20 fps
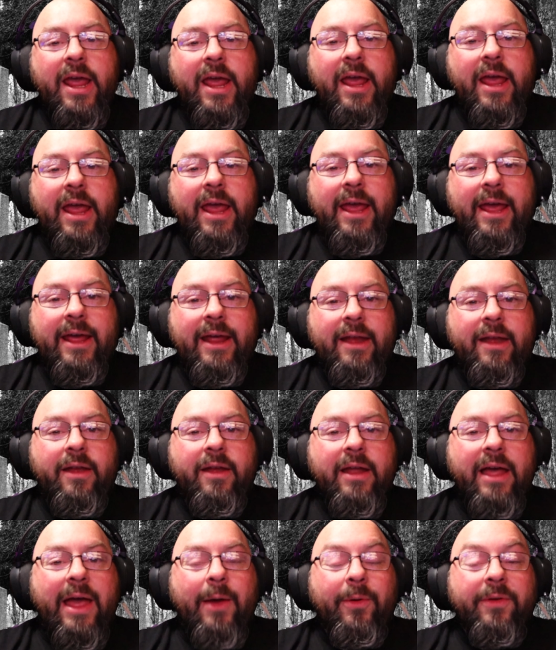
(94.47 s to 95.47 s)
and
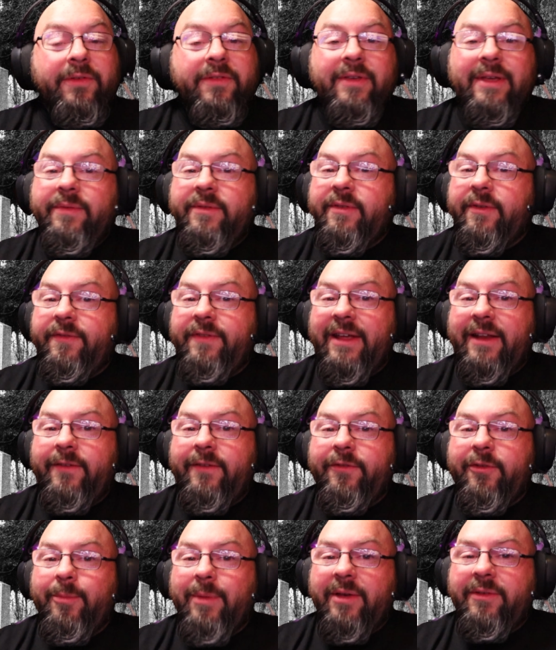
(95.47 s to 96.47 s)
I was left to fend
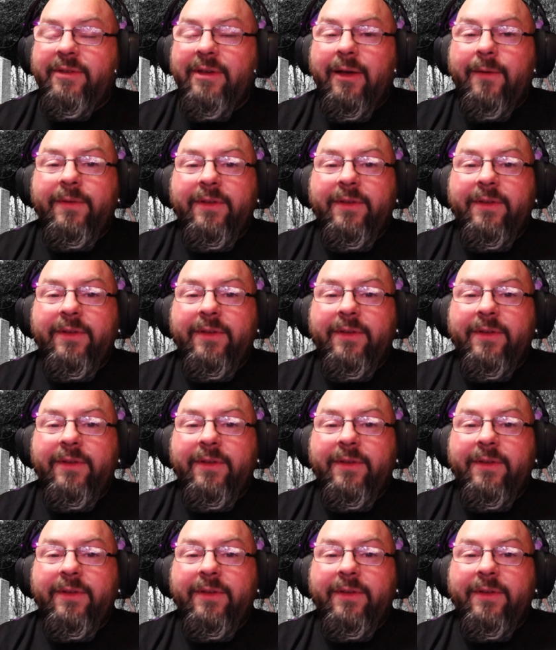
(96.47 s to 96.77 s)
for myself.